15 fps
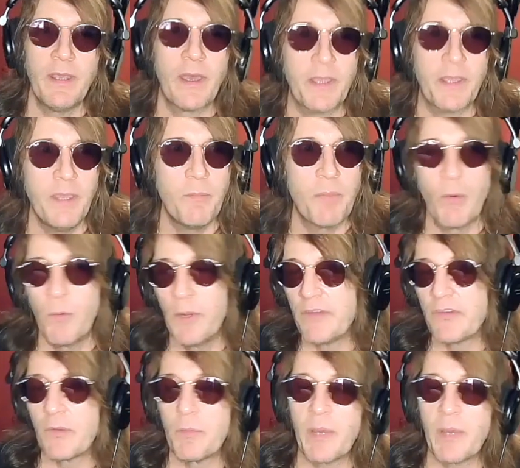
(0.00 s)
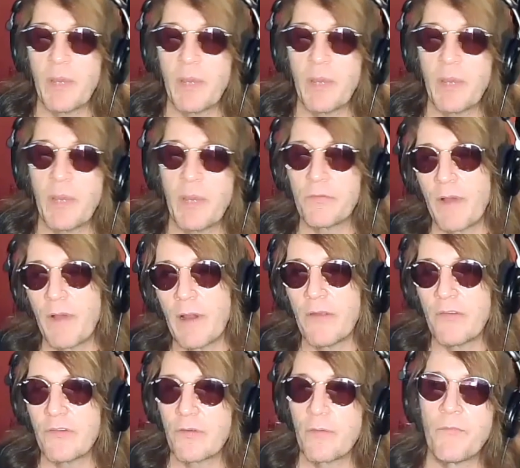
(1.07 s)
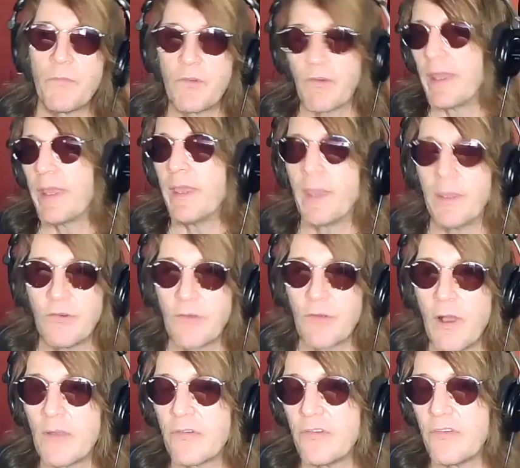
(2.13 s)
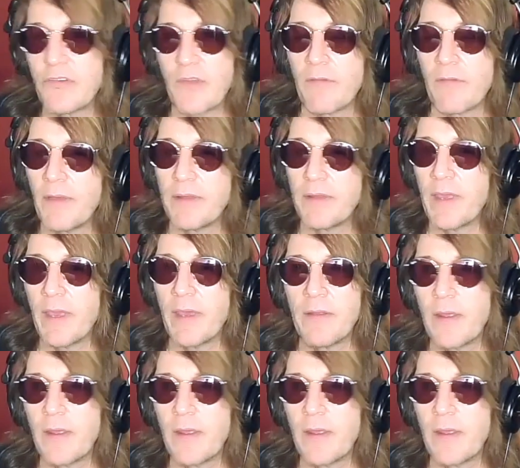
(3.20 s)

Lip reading: keep your wits about you as far as drinking and drugs and stuff like that.